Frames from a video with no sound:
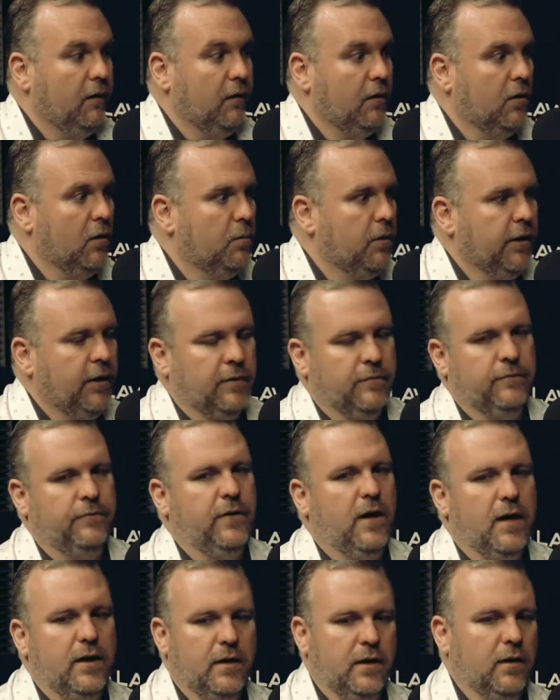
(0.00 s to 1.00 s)
Nobody can
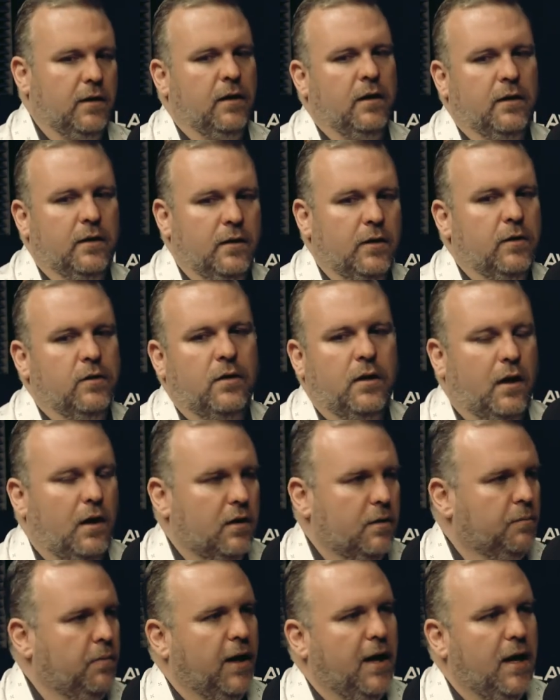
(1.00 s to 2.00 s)
find a, a new car
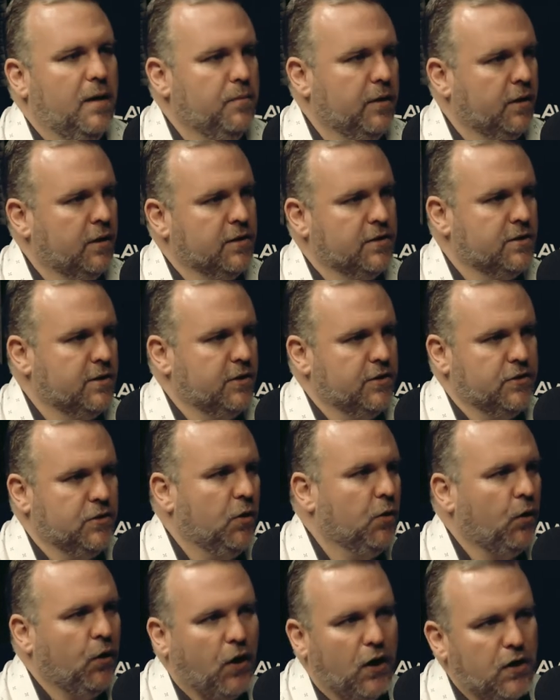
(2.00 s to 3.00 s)
to buy because there's
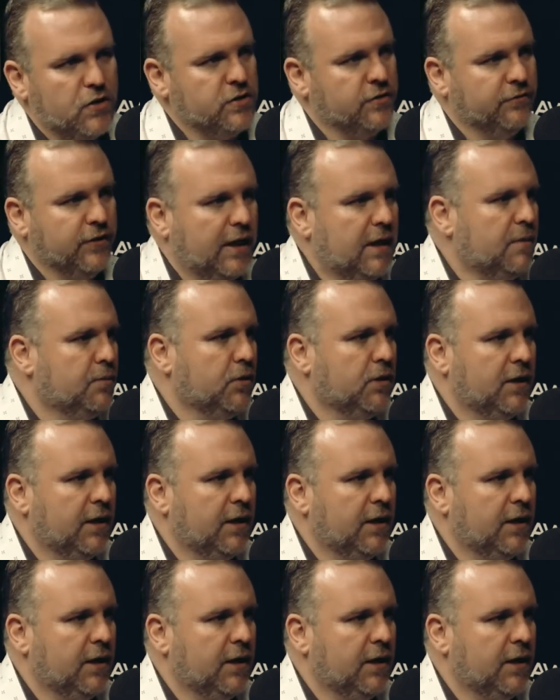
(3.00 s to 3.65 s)
no cars available.